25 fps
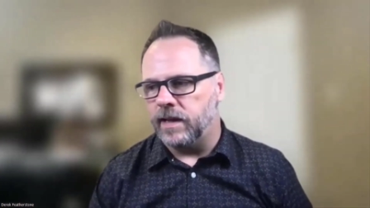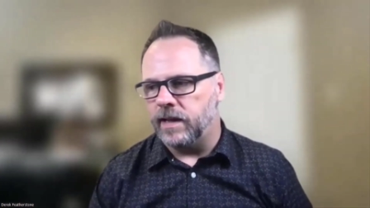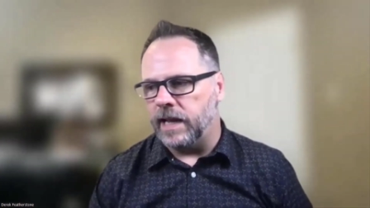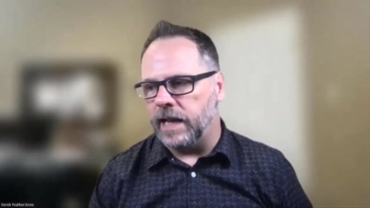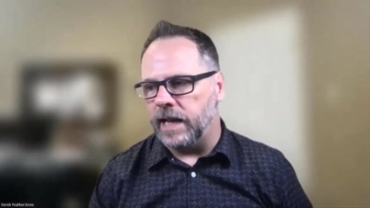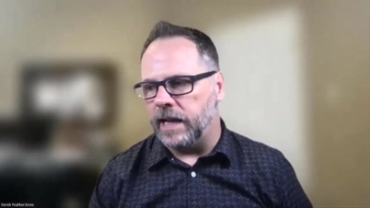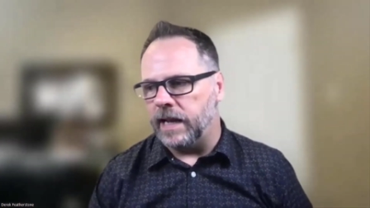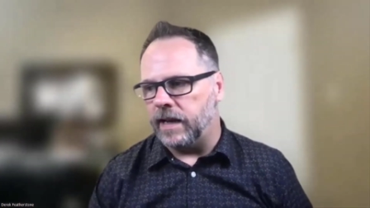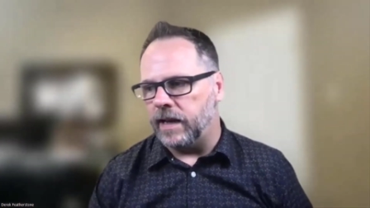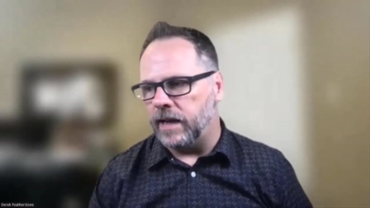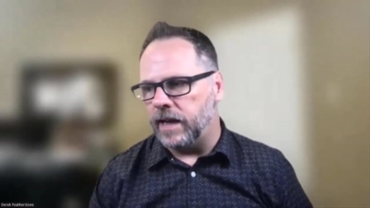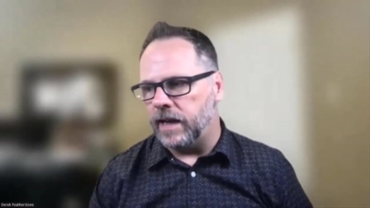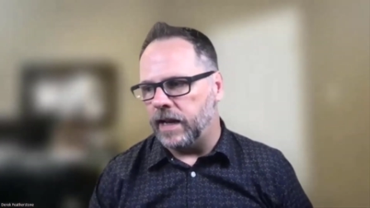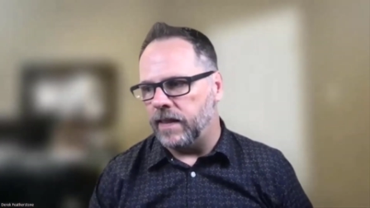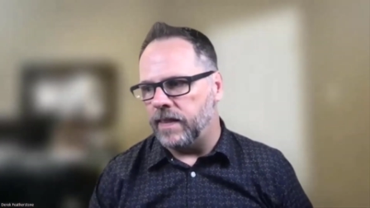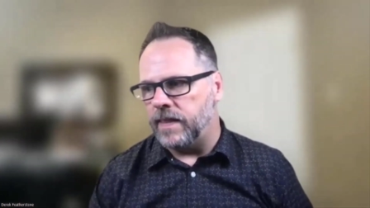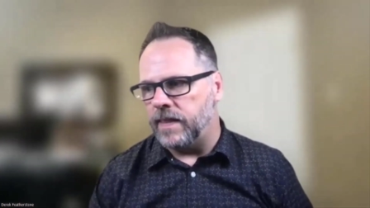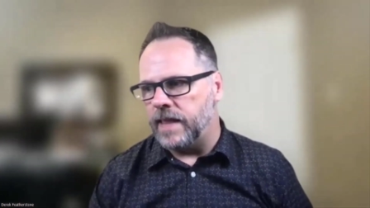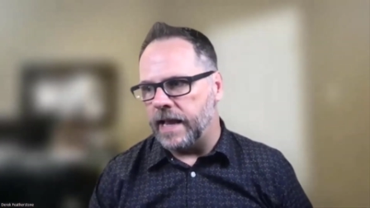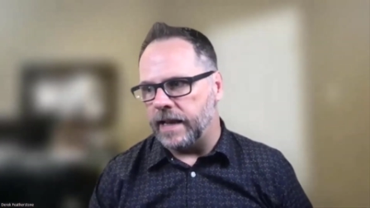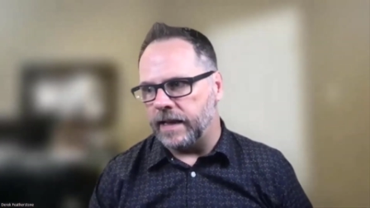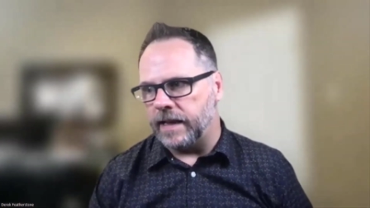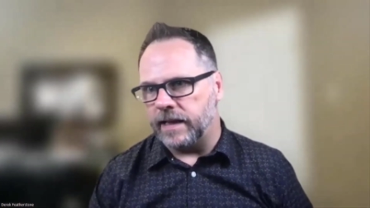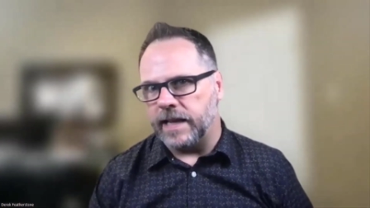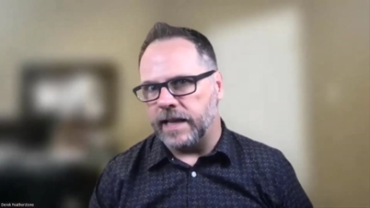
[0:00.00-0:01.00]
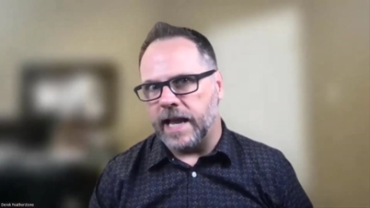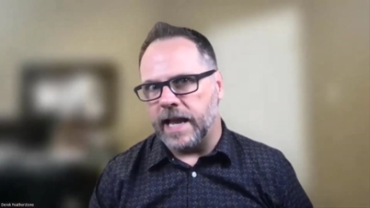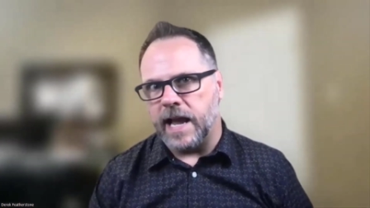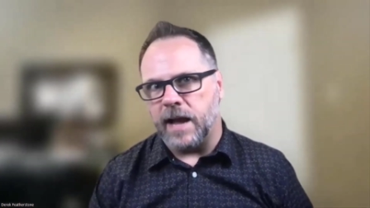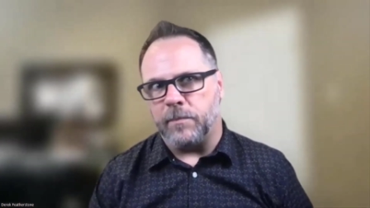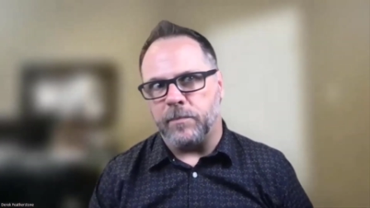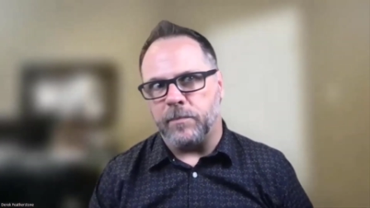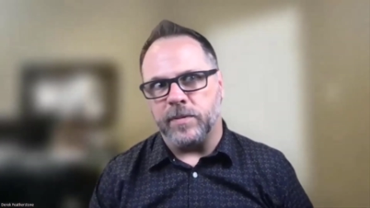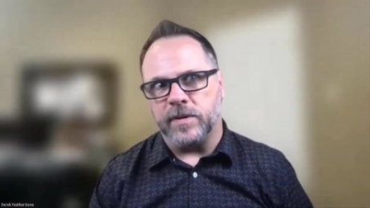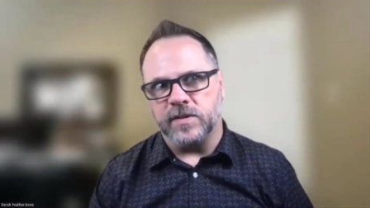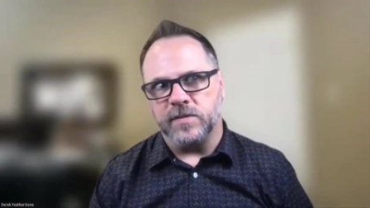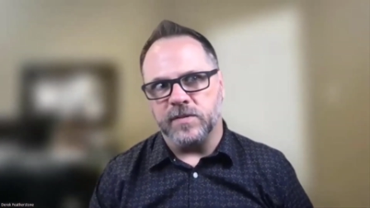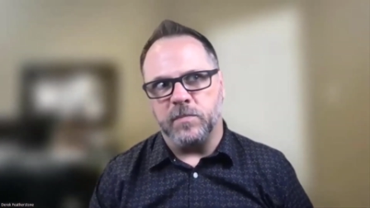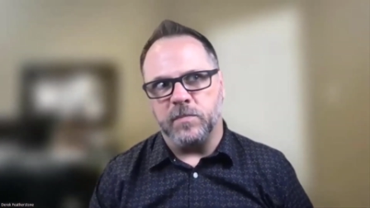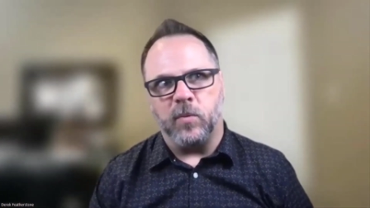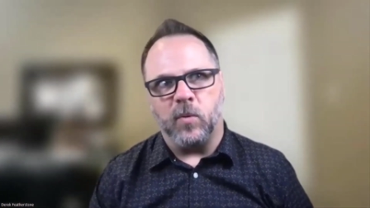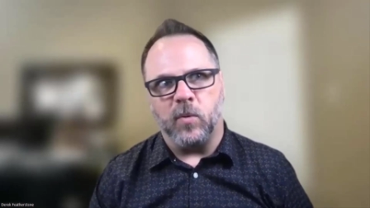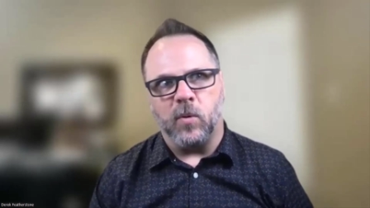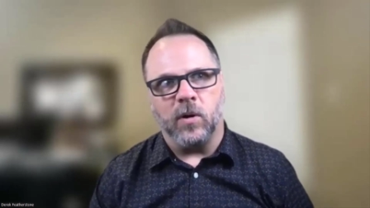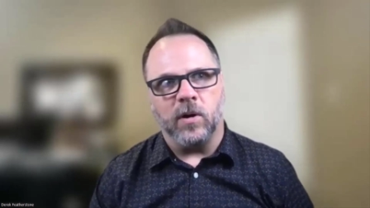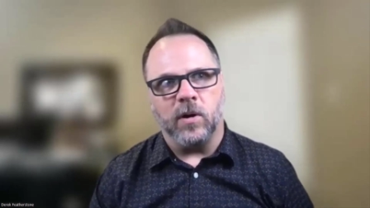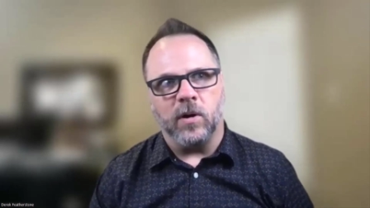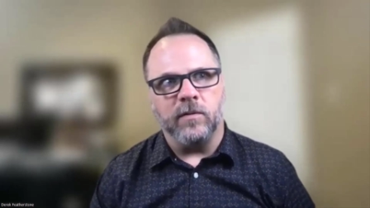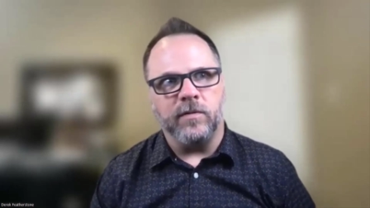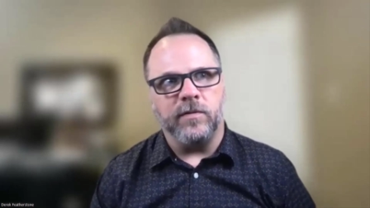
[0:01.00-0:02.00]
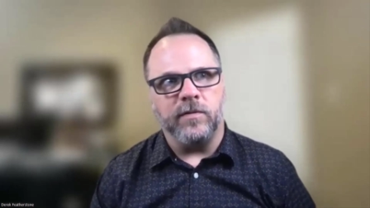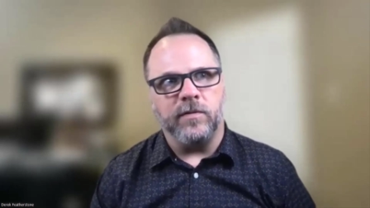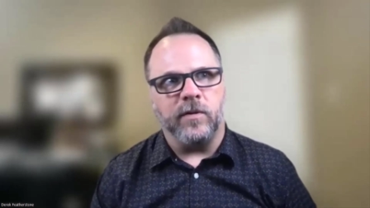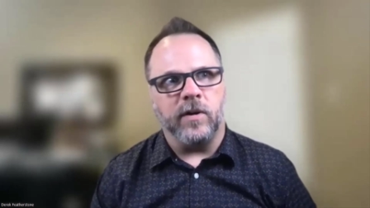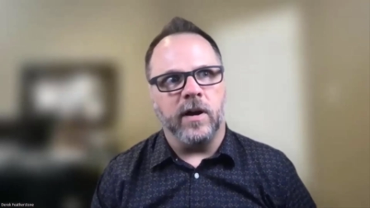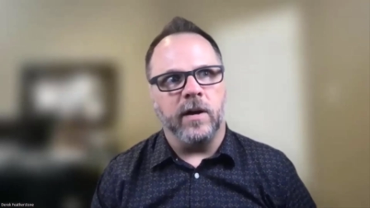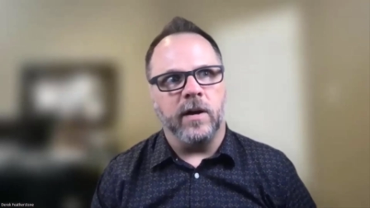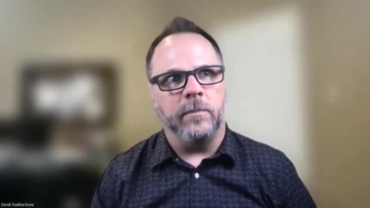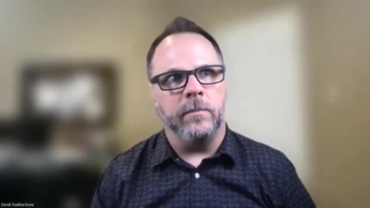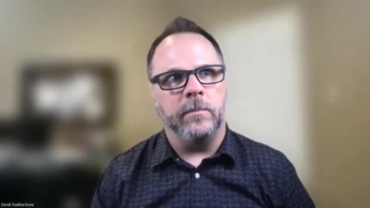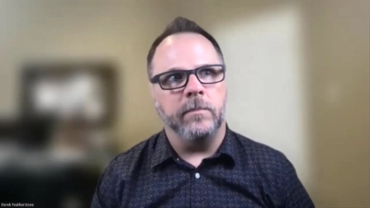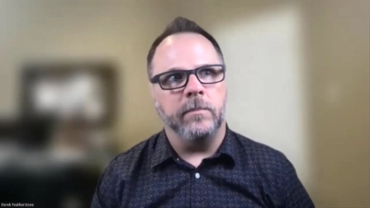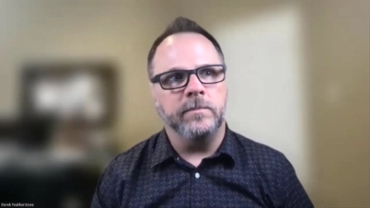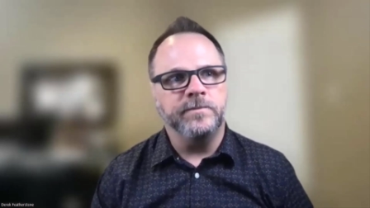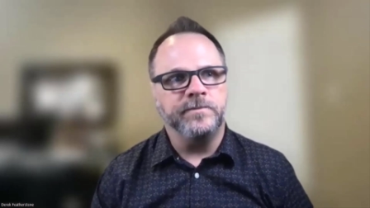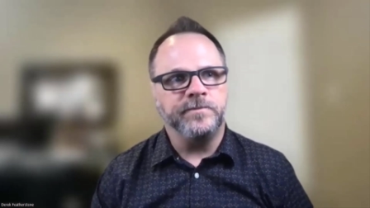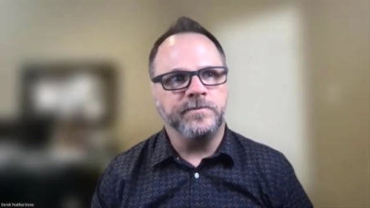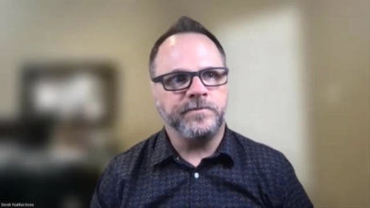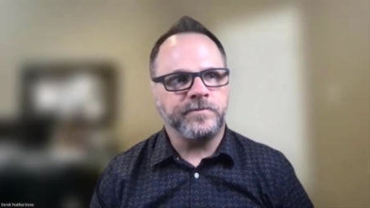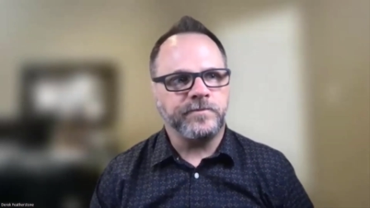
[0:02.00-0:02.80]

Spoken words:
And that gap is born from,